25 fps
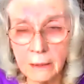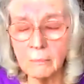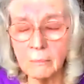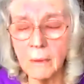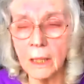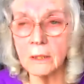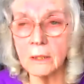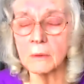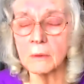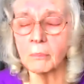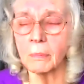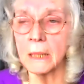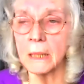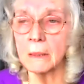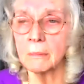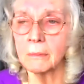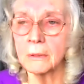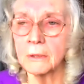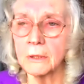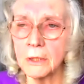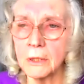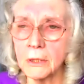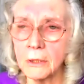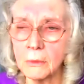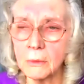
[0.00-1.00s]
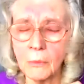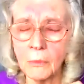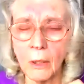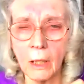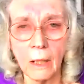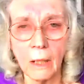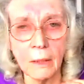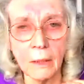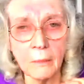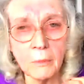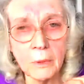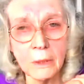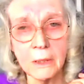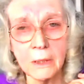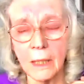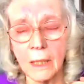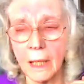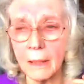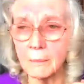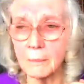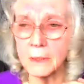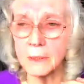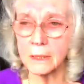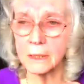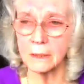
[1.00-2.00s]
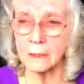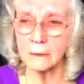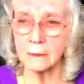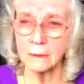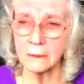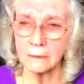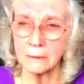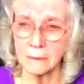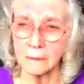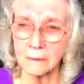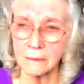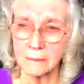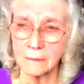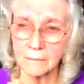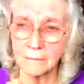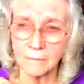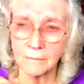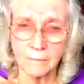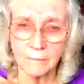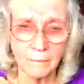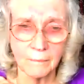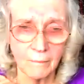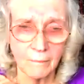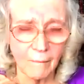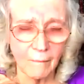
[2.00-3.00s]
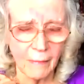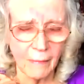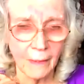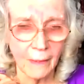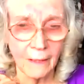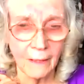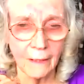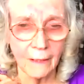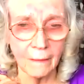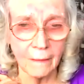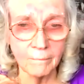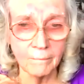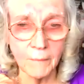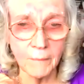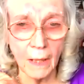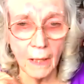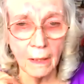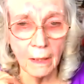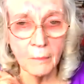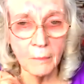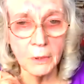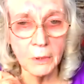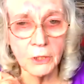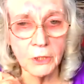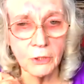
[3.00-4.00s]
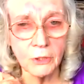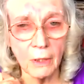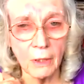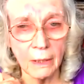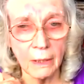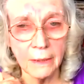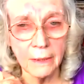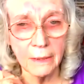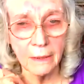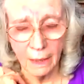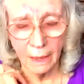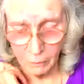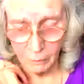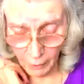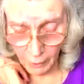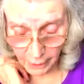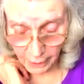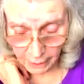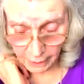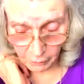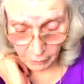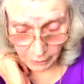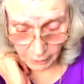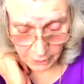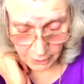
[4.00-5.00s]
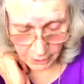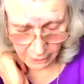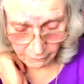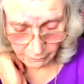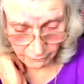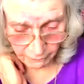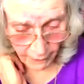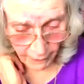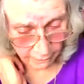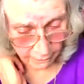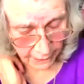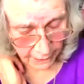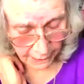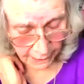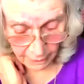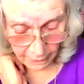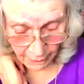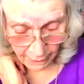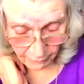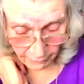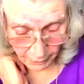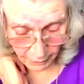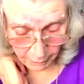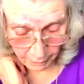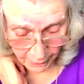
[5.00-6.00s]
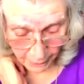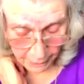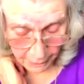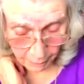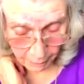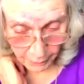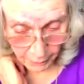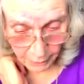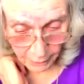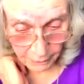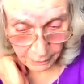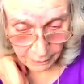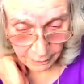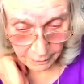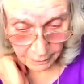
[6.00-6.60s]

most people knew what I was up to. I was working with some very clever people.